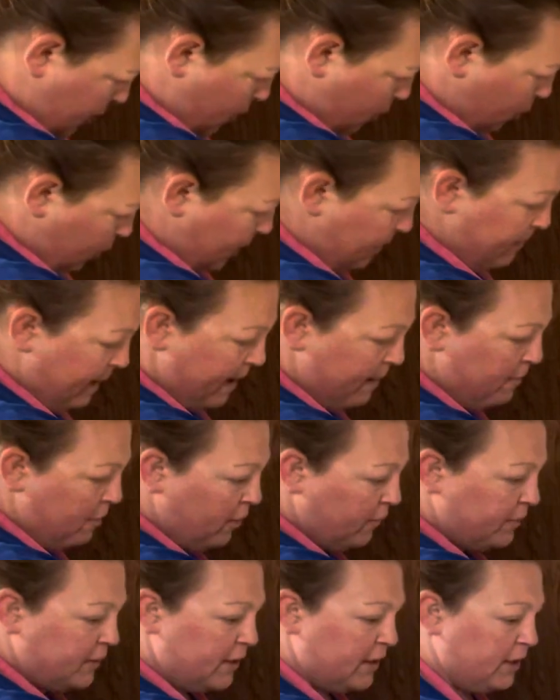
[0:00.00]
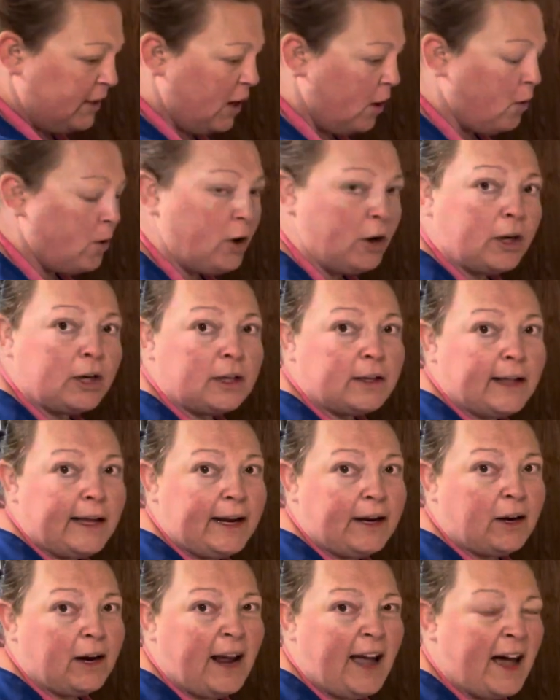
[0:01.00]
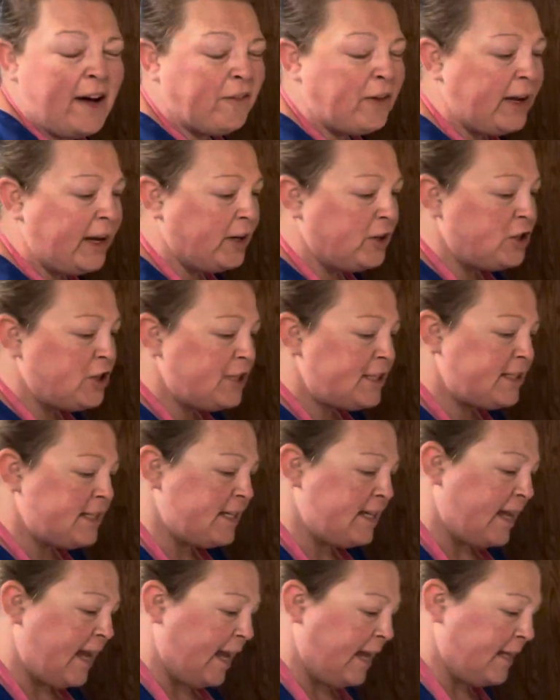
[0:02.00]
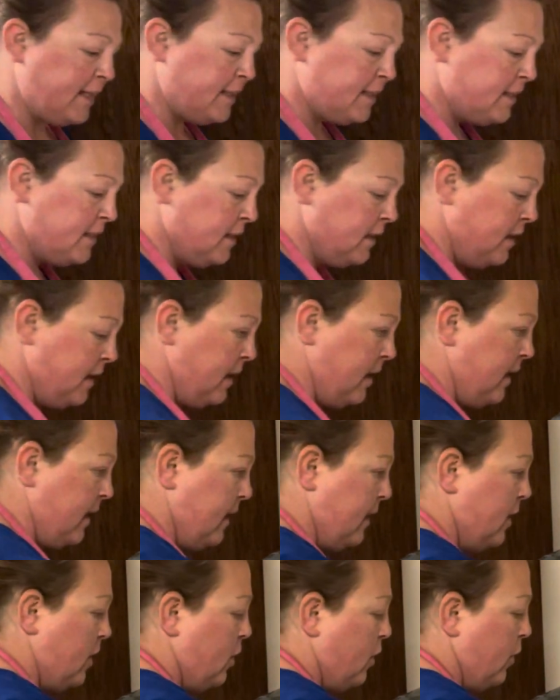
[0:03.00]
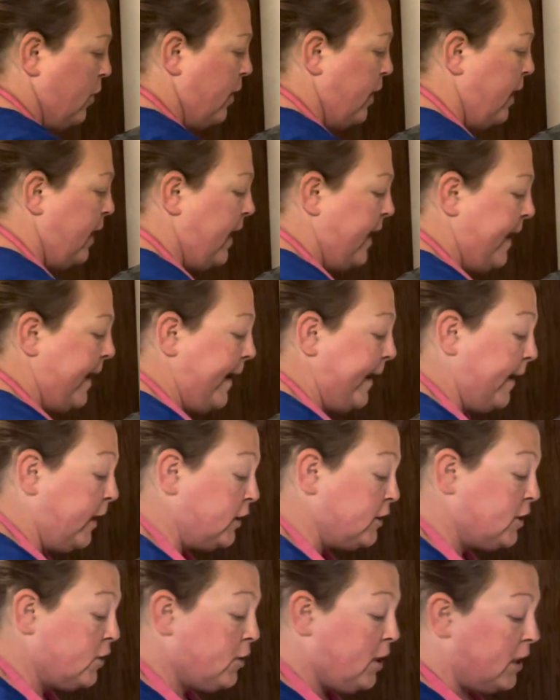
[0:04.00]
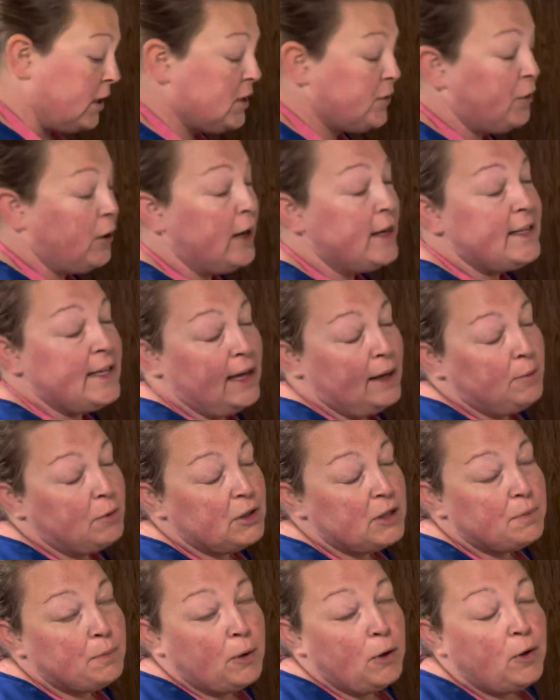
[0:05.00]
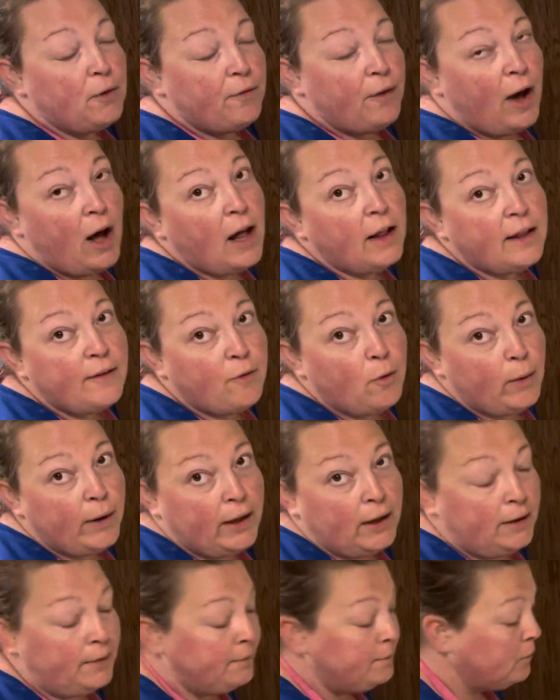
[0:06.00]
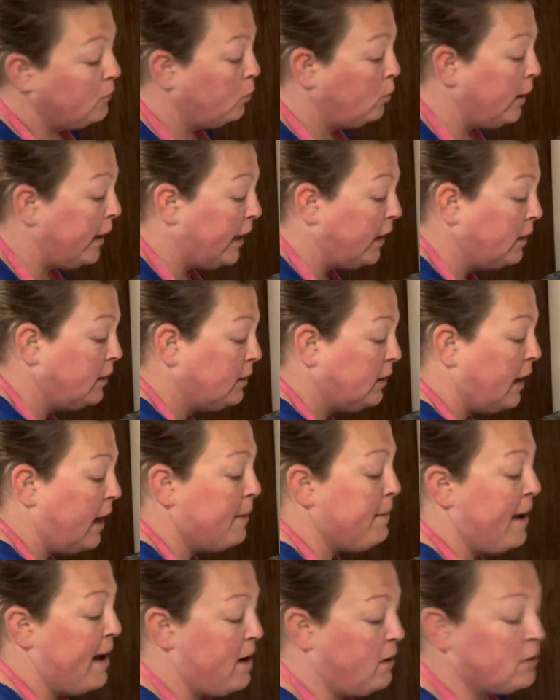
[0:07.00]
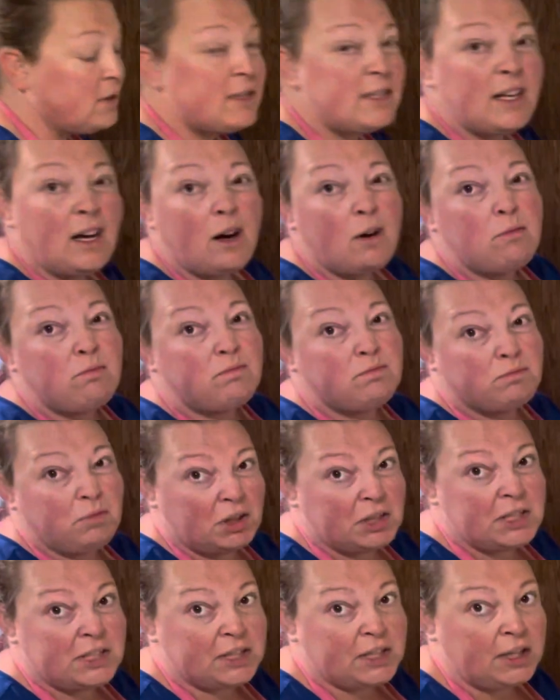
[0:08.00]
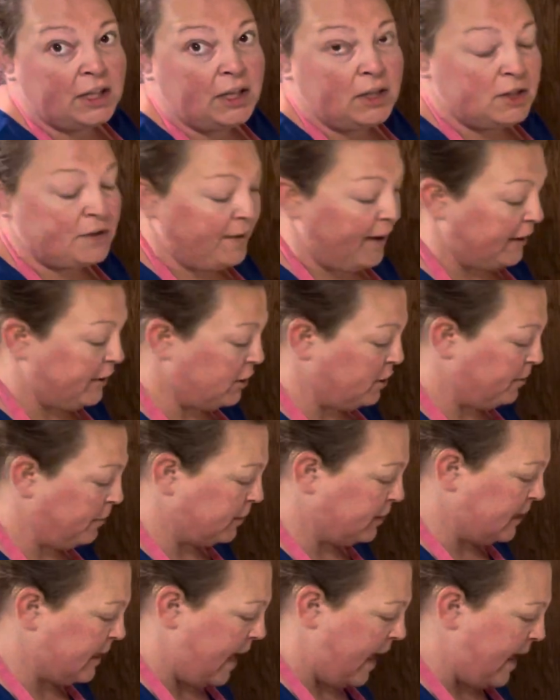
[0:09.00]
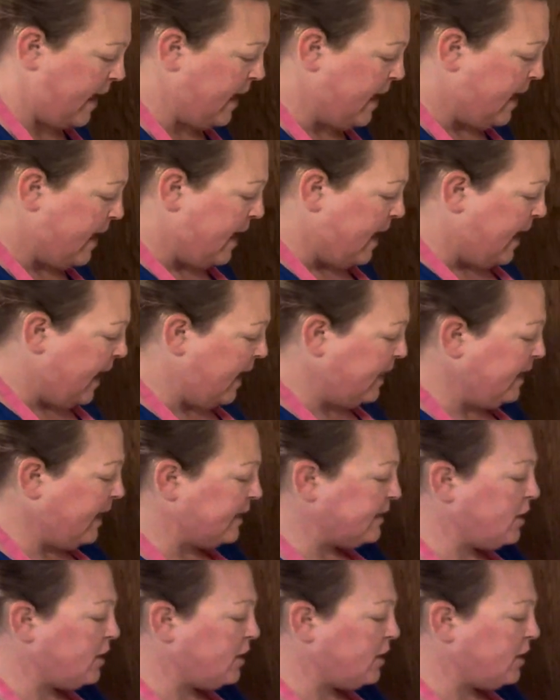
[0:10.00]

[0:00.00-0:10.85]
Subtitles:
We may move to the dough hook later. I have it here just in case. It also calls for 1 tablespoon of olive oil. Well, I'm out, so we're just gonna use vegetable today. And that's